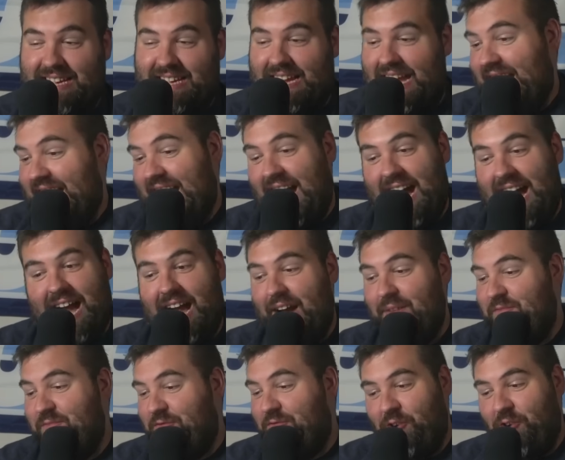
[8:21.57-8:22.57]
and
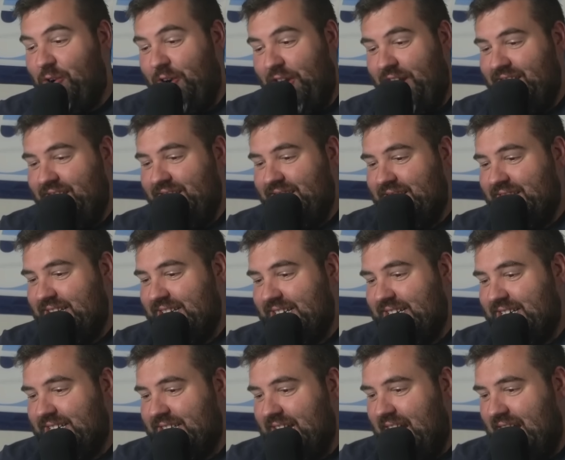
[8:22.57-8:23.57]
I'm for it.
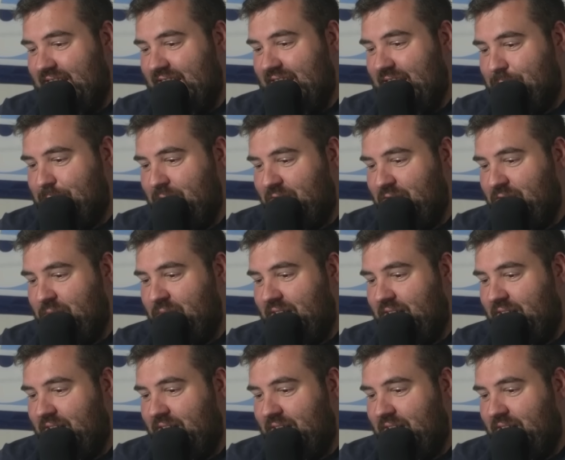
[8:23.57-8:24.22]
Tighten up, everybody.